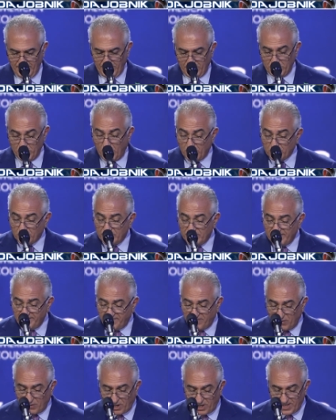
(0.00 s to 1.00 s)
not only
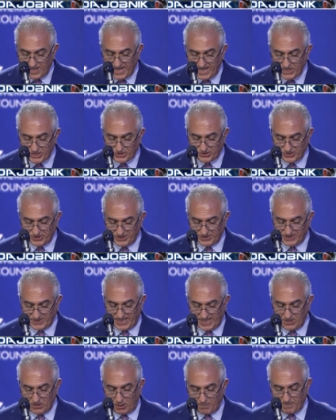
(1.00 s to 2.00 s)
for our nations
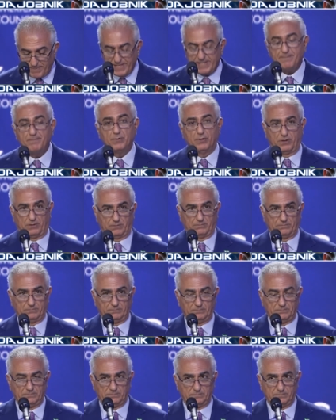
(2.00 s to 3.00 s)
and our people,
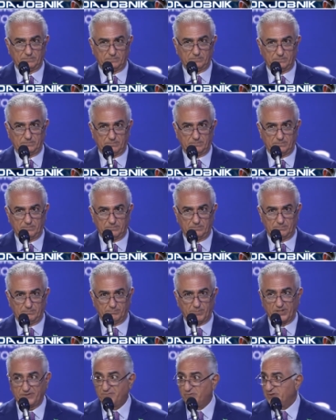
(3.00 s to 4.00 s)

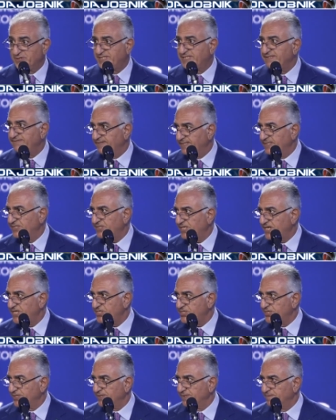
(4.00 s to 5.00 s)
but for civilization.